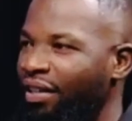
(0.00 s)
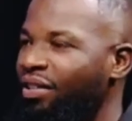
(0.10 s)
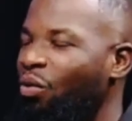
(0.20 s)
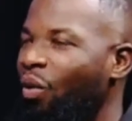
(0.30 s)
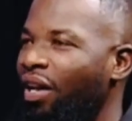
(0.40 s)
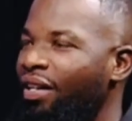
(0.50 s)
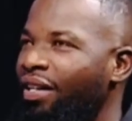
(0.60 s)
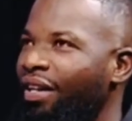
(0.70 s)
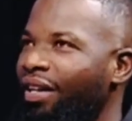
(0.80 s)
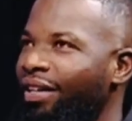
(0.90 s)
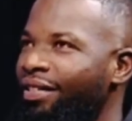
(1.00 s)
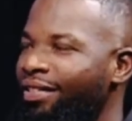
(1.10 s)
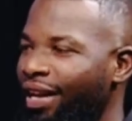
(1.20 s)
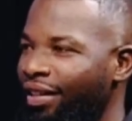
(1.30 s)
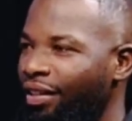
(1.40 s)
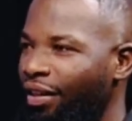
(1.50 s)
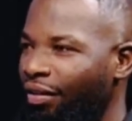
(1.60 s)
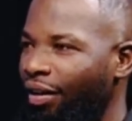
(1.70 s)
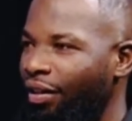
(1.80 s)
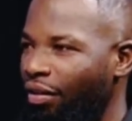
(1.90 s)
it's quite a
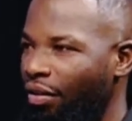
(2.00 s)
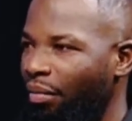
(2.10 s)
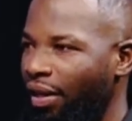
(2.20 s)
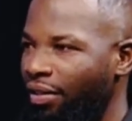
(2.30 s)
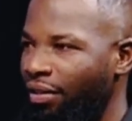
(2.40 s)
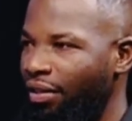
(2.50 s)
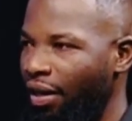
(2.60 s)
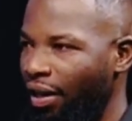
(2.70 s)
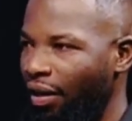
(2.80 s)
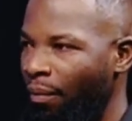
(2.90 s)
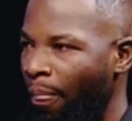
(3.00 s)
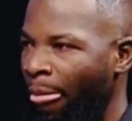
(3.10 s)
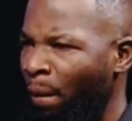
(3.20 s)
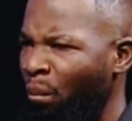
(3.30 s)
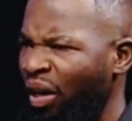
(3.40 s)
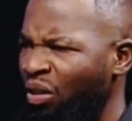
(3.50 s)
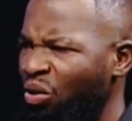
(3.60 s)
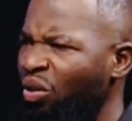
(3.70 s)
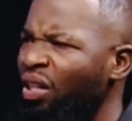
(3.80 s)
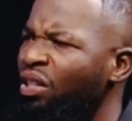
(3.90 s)
subtle and complex journey.
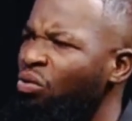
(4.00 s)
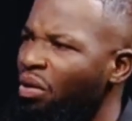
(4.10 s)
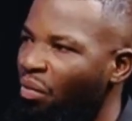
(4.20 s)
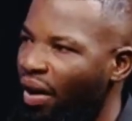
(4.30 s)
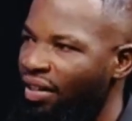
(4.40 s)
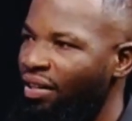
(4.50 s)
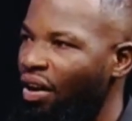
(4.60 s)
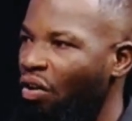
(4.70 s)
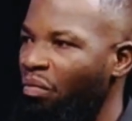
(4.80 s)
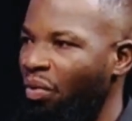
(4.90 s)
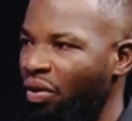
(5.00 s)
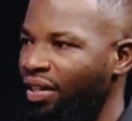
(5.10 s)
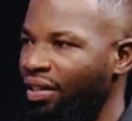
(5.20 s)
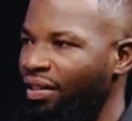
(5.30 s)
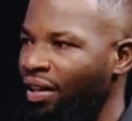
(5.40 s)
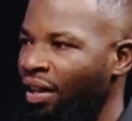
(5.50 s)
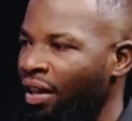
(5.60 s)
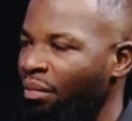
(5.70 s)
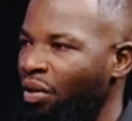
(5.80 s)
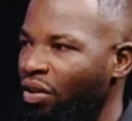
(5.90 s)
But you need to embrace the whole process
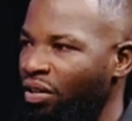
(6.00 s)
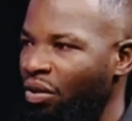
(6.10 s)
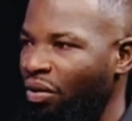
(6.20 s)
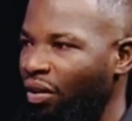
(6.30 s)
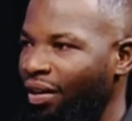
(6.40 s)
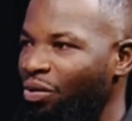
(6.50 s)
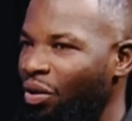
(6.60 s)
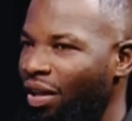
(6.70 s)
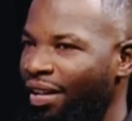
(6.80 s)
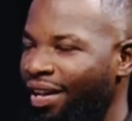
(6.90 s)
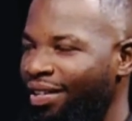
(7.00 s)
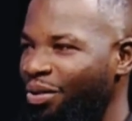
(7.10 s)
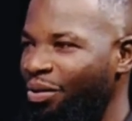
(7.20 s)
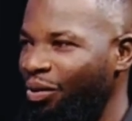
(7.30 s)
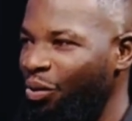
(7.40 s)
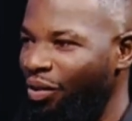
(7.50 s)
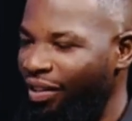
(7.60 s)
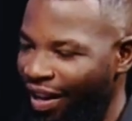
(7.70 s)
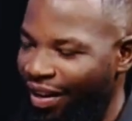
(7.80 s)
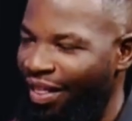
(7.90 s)
because, it's worthless to
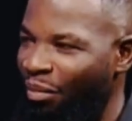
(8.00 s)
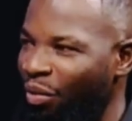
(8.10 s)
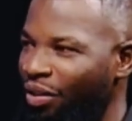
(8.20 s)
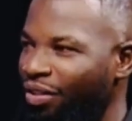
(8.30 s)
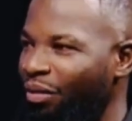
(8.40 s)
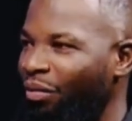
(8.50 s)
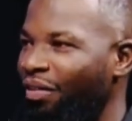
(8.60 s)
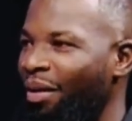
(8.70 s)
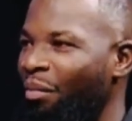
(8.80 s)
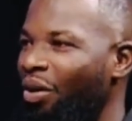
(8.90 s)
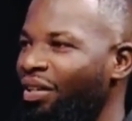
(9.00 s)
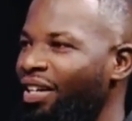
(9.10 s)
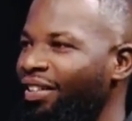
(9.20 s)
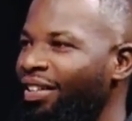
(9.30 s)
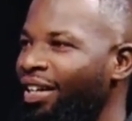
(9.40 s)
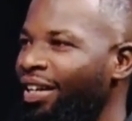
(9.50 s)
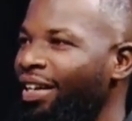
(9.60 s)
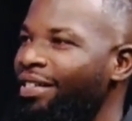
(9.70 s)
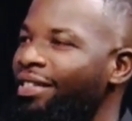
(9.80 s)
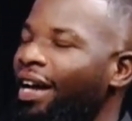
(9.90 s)
stand at the bottom of the mountain
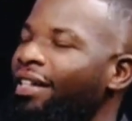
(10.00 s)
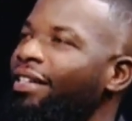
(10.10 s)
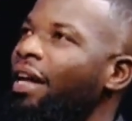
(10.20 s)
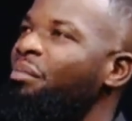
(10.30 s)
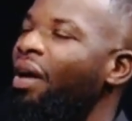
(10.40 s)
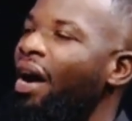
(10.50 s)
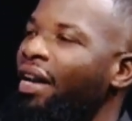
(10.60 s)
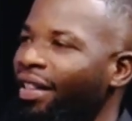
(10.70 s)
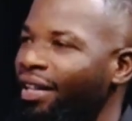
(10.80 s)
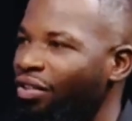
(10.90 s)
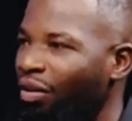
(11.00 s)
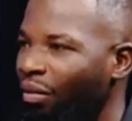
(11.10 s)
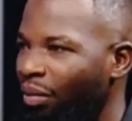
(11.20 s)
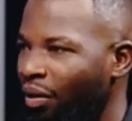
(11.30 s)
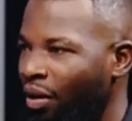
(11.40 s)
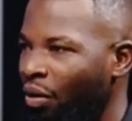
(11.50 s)
and start admiring the top,